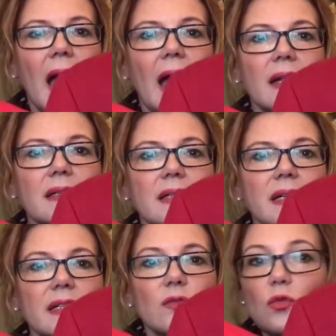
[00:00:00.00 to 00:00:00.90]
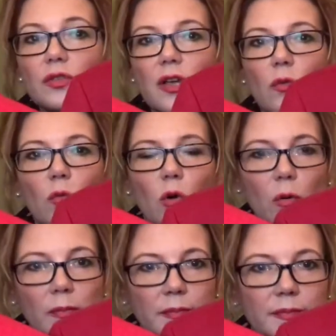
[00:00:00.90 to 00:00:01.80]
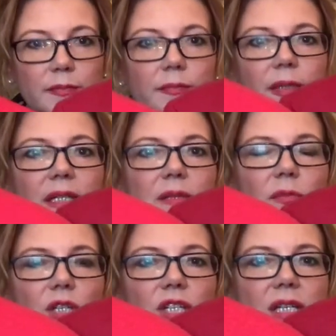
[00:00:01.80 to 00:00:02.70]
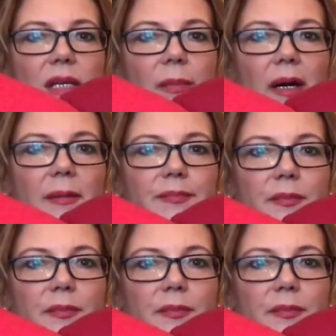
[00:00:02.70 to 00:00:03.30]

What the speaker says: and it's also warm but it's much deeper.